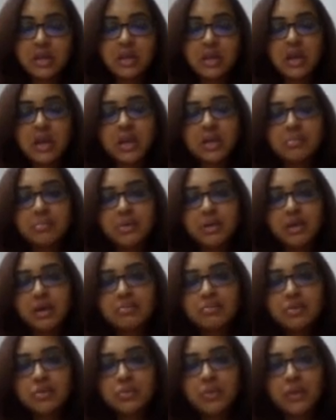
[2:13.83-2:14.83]
It
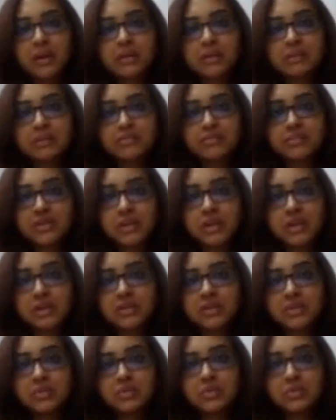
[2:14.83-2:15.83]
becomes quite
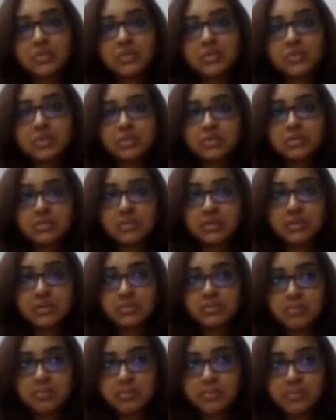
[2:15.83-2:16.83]
difficult to
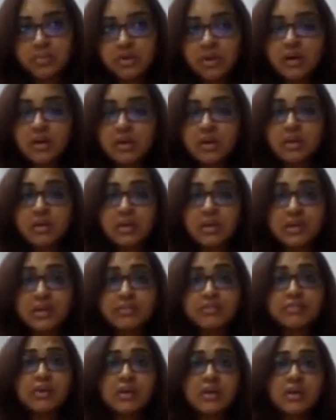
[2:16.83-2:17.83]

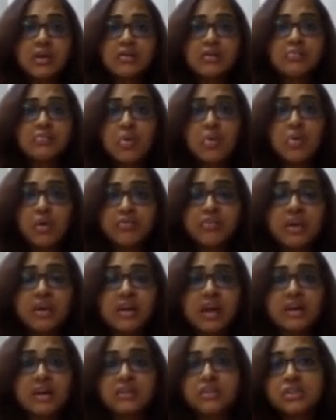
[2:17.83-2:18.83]
give more
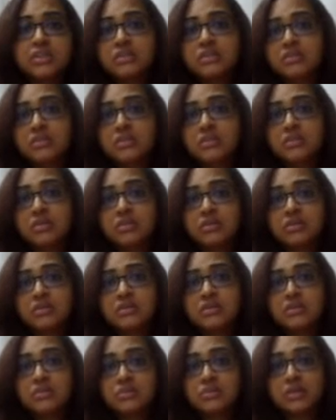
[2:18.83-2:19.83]
financial
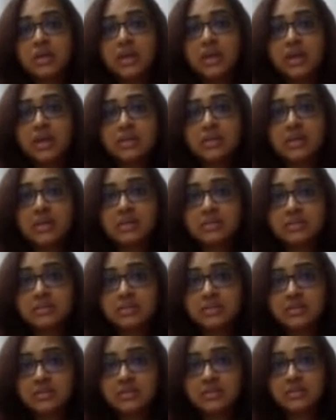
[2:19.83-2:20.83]
resources to the healthcare
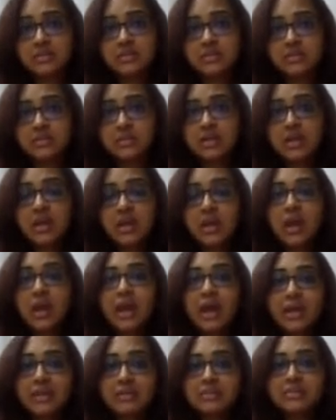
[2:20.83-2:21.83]
services.
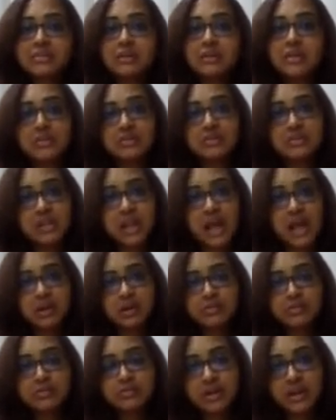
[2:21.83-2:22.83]
Hence, there is lack
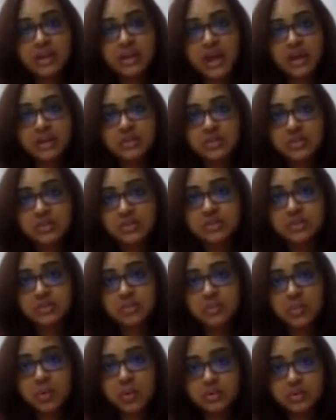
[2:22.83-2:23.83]
of financial
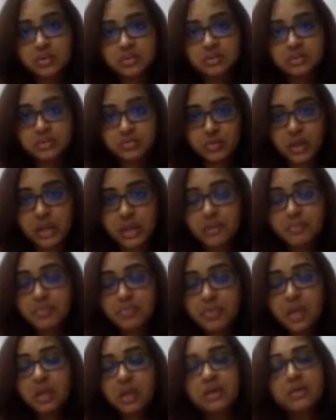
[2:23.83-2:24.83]
support as well.
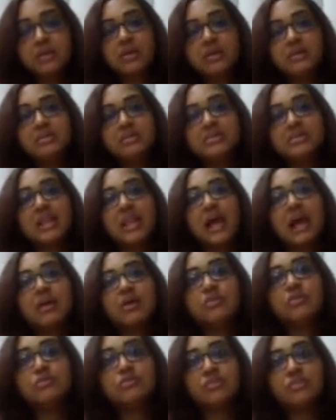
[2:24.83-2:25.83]
There is lack
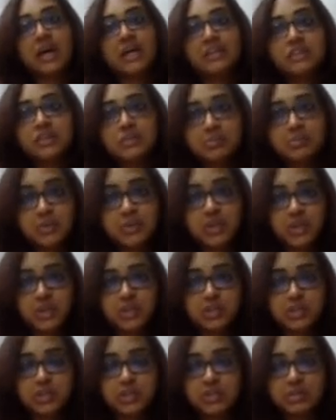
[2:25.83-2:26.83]
of
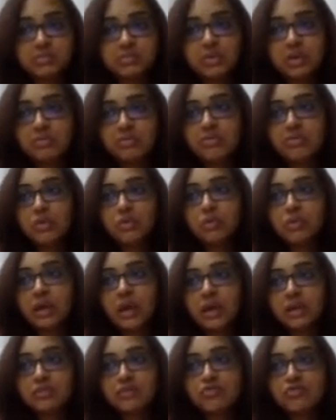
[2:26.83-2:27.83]
transportation. When we look
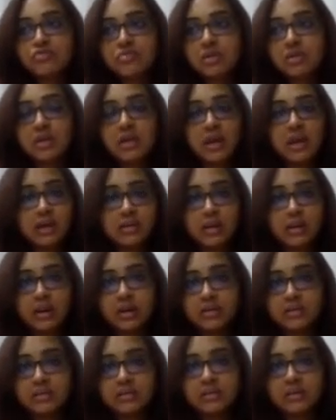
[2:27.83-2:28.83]
at rural
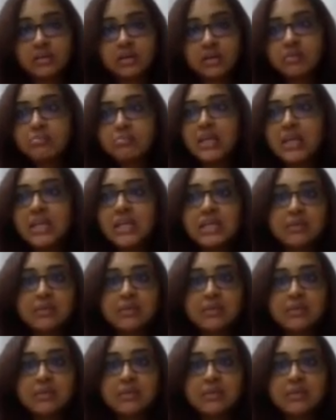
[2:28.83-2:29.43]
areas, there are many